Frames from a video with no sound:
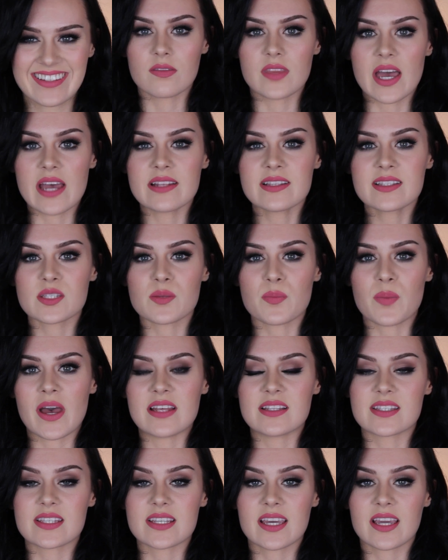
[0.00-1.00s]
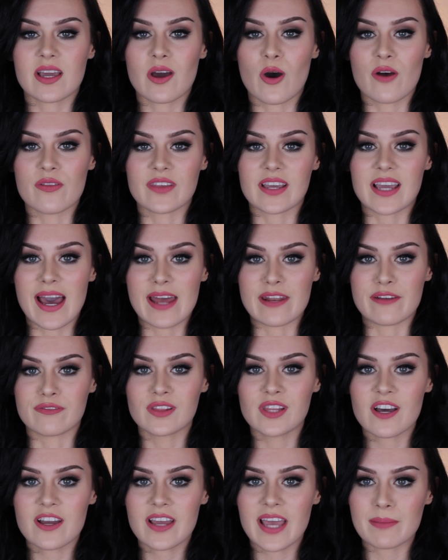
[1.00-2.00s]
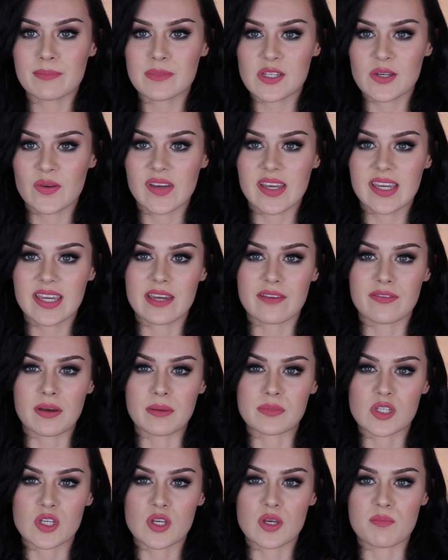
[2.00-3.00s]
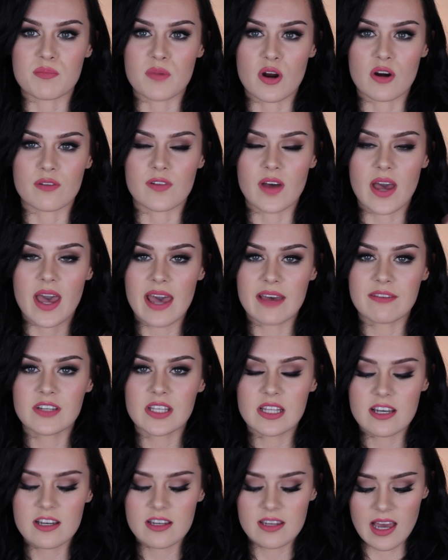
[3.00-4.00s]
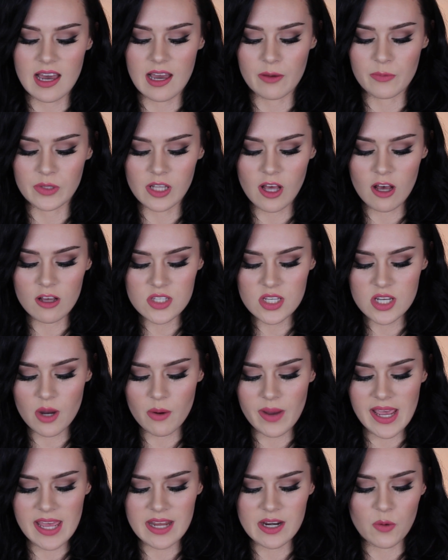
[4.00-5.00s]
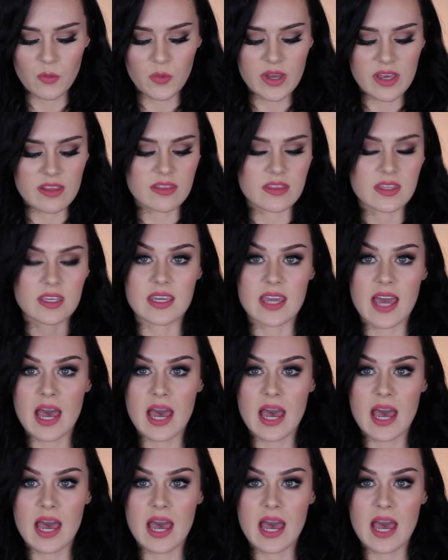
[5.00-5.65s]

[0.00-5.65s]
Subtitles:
Then, depending on the kind of look I'm doing, if I'm doing more of a heavy look, I will also go in with the